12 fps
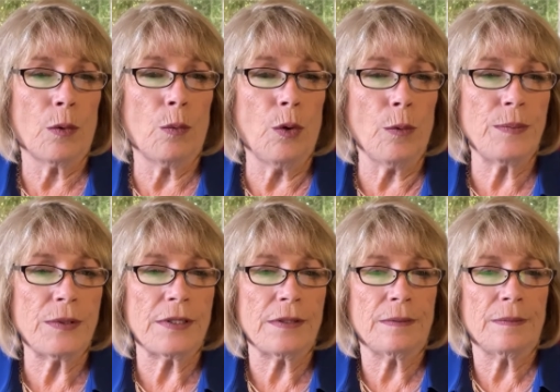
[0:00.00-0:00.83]

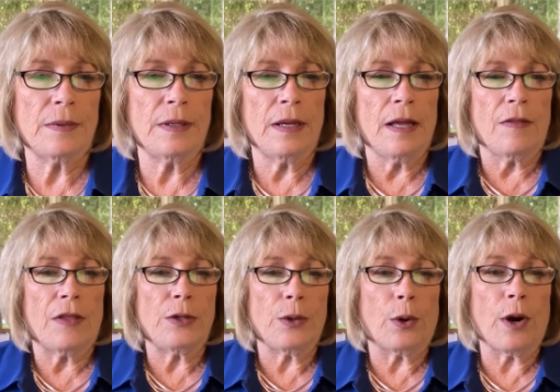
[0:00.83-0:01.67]
Whoops! The
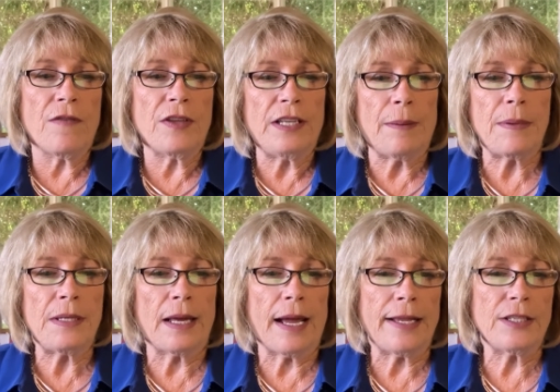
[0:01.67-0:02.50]
door of the Dippin'
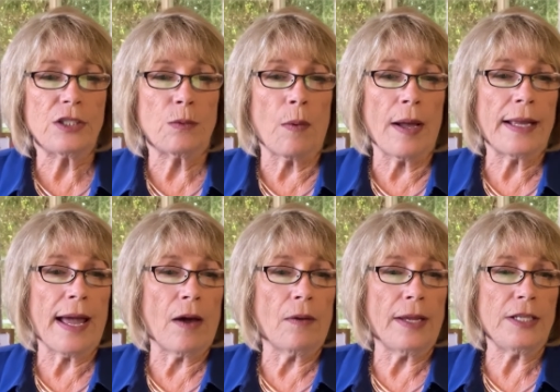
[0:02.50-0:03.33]
Dine swung
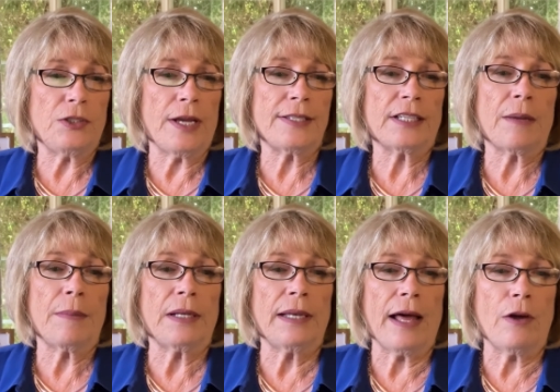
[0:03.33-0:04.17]
out as Jessica
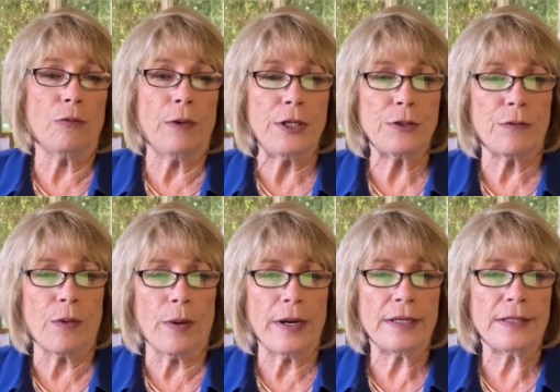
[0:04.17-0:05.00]
McLeod reached
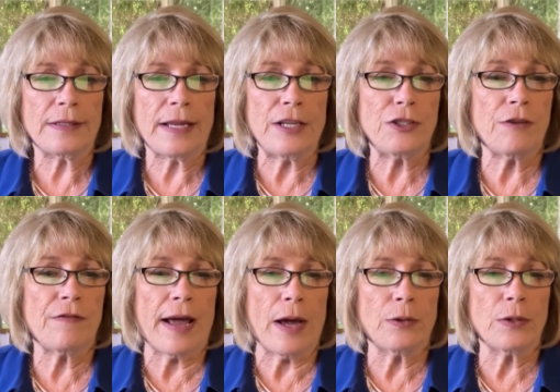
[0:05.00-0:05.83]
for it, and she
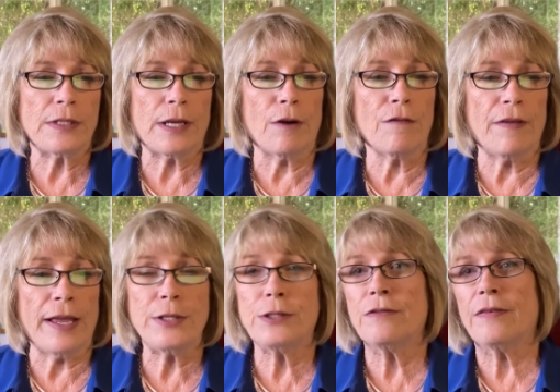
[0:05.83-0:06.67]
found herself face
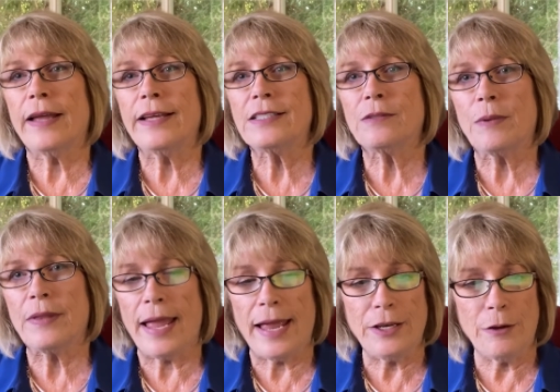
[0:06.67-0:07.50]
to face with
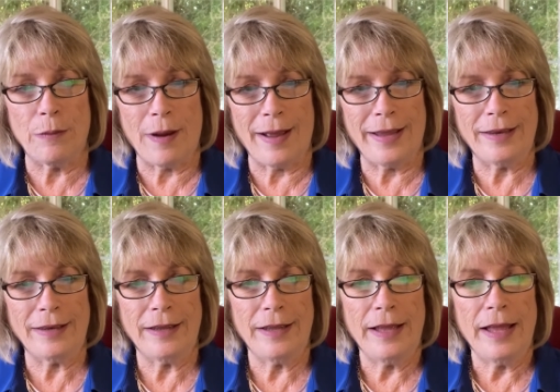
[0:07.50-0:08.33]
Andy Ryan
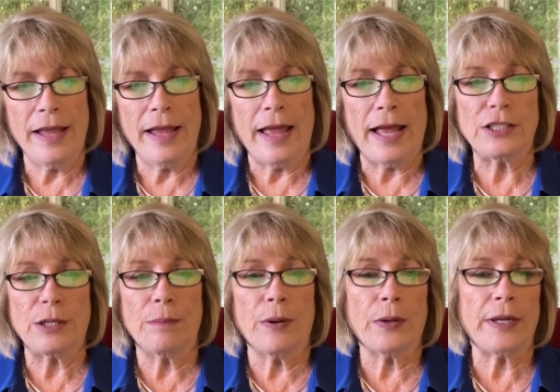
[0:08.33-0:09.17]
and
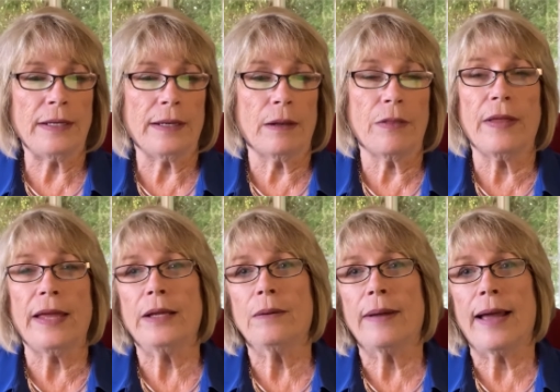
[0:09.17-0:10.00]
some perky little
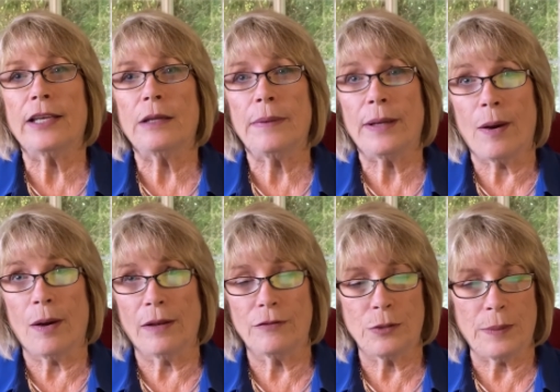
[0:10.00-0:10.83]
thing who had to be
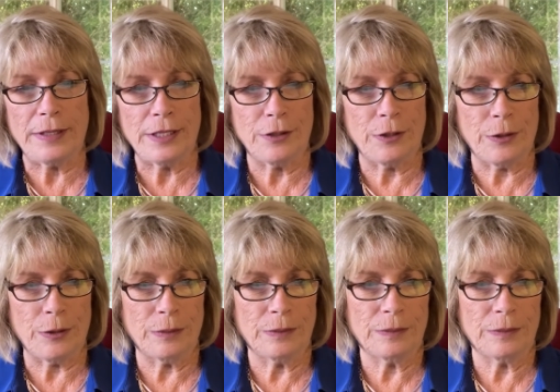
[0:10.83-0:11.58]
all of 22.